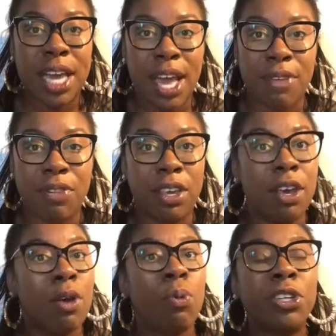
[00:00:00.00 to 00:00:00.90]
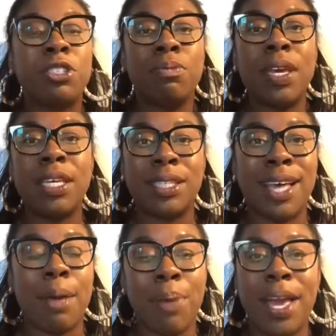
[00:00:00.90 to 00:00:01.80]
heavy, which means
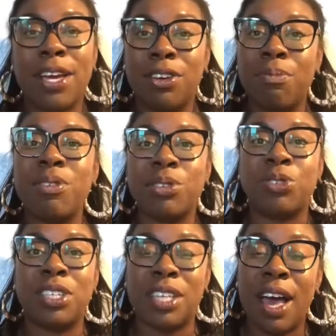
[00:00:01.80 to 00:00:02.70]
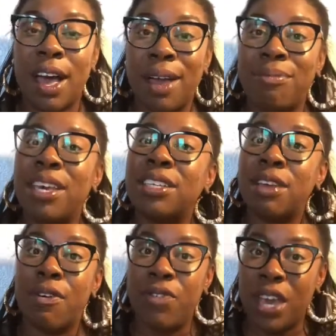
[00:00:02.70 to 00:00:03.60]
that paying your bills on time is
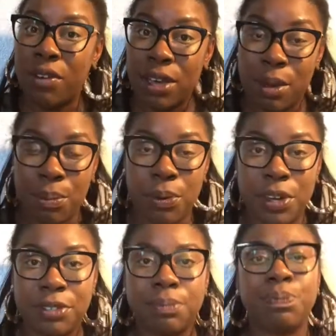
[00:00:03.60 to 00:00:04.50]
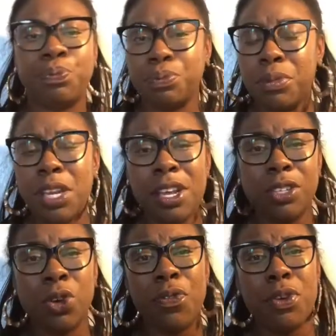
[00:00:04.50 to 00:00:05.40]
very important.
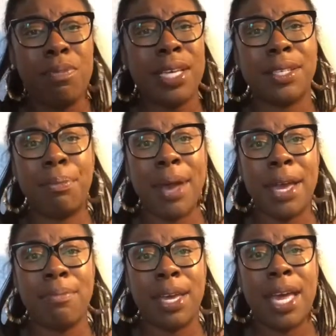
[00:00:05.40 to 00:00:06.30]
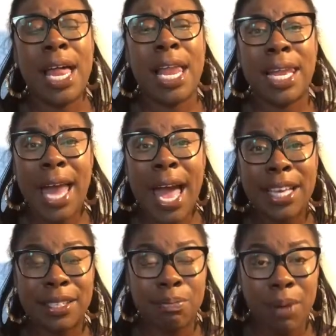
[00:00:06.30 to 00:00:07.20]
So if you missed a payment
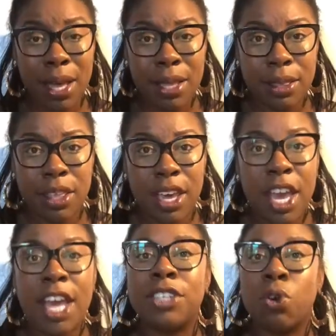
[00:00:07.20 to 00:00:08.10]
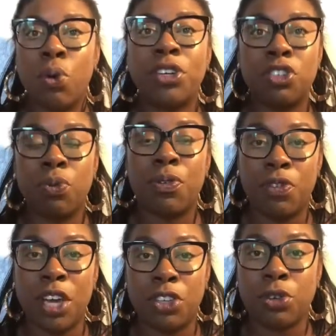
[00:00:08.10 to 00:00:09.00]
last month, it's going to
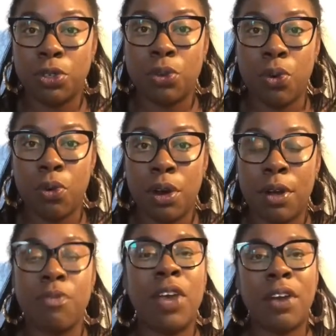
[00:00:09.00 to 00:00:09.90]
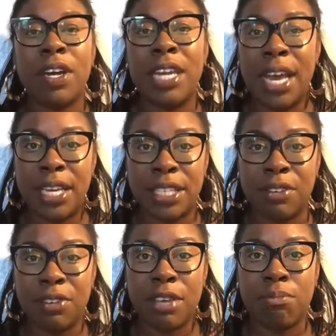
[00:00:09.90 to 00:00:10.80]
reflect your score very
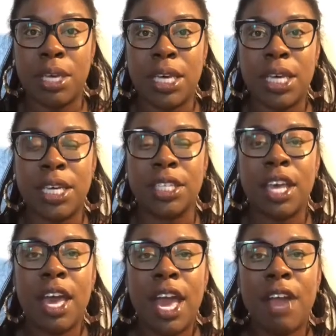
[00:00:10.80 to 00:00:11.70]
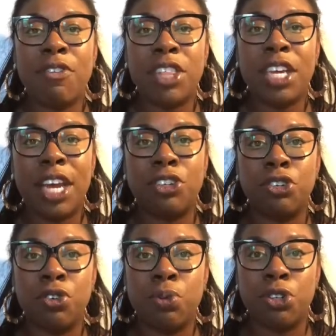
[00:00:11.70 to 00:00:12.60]
negatively, because everything that you
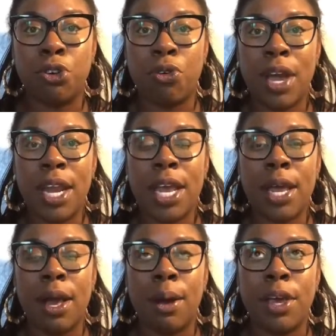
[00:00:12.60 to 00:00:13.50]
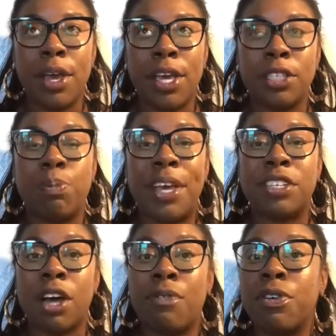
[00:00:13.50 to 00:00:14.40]
do with your credit is
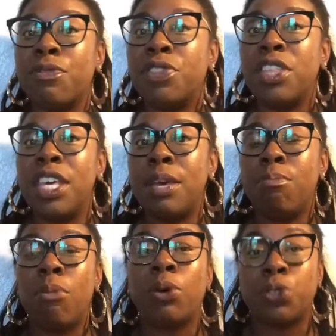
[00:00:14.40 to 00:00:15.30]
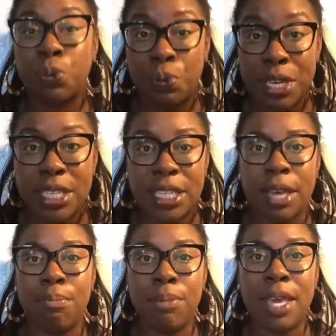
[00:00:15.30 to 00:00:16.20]
based off of the most
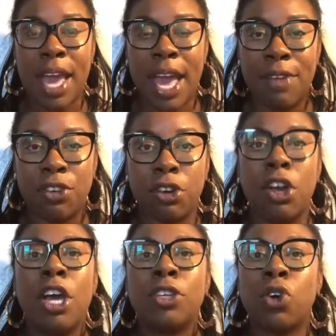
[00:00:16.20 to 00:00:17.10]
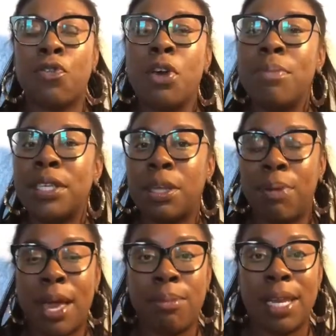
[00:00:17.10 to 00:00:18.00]
recent behavior. So if you missed a
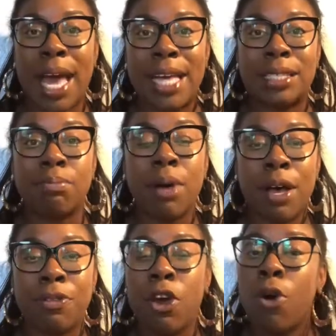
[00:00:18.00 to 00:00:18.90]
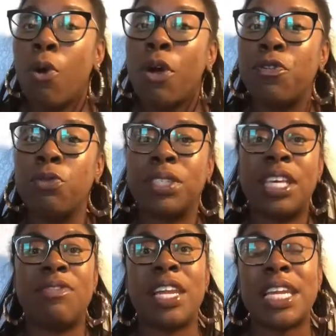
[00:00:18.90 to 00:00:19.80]
payment last month, or if you was
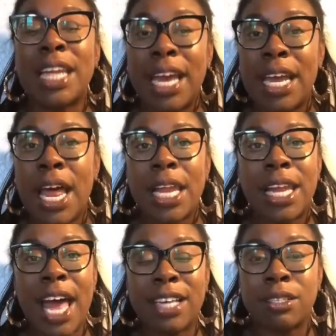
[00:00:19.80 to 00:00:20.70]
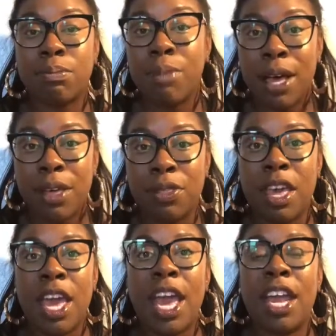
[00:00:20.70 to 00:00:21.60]
even late last month
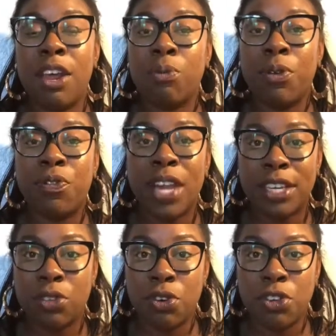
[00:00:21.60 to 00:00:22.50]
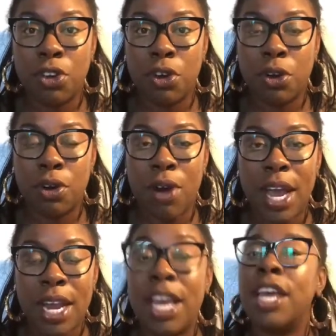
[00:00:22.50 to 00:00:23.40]
and it reflects on your
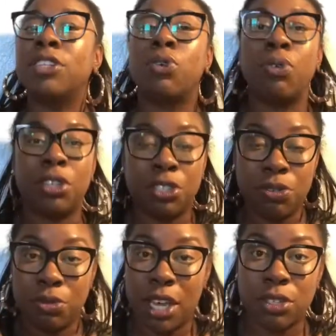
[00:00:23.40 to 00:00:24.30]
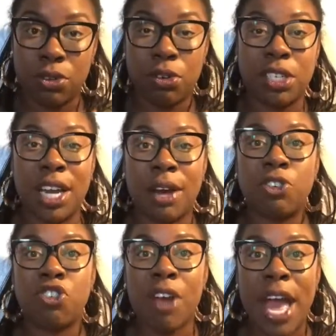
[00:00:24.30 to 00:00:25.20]
credit, it's going to shoot that score down
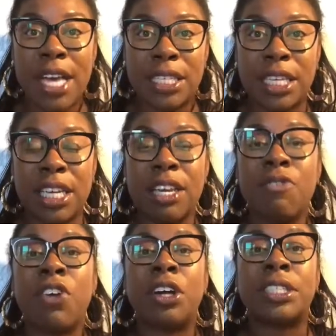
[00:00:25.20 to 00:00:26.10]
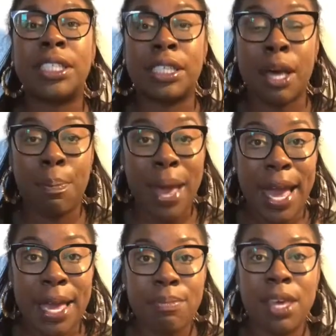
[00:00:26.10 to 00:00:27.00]
drastically versus a
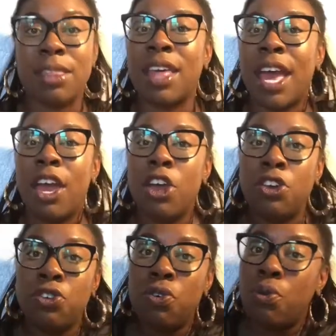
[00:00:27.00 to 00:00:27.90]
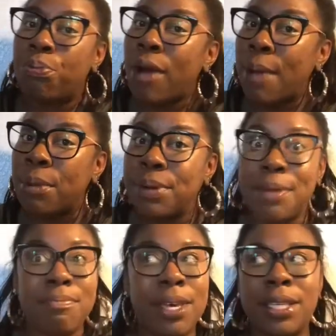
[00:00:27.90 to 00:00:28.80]
payment that you probably
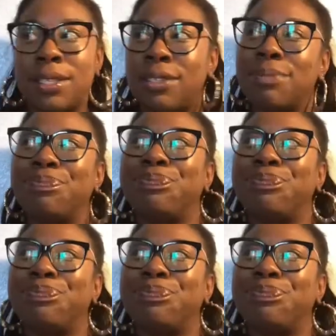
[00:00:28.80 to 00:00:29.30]
missed